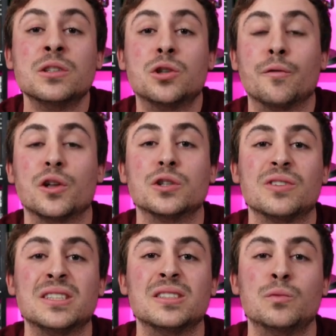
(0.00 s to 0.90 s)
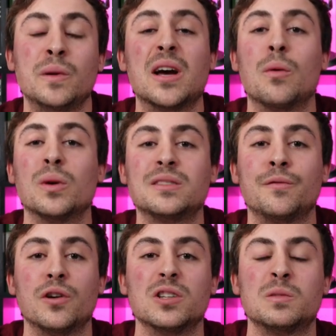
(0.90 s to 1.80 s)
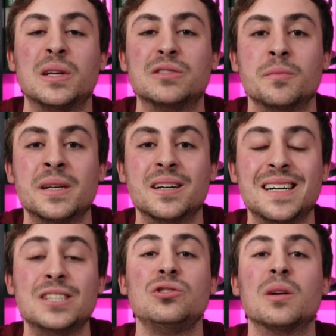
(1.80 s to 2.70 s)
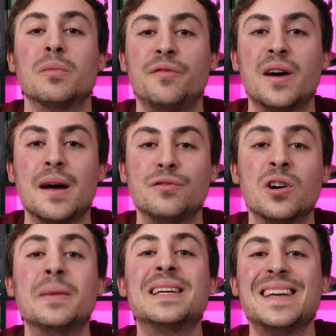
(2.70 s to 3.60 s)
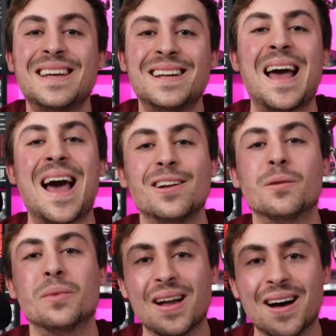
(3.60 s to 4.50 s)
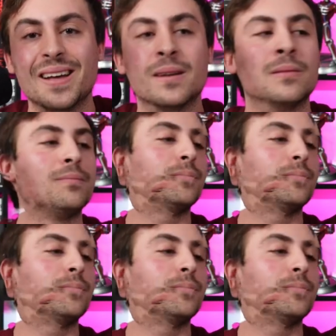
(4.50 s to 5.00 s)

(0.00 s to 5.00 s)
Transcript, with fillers: So for those reasons, we've got What's the Furthest Place from Here, issue number five, coming in at number nine.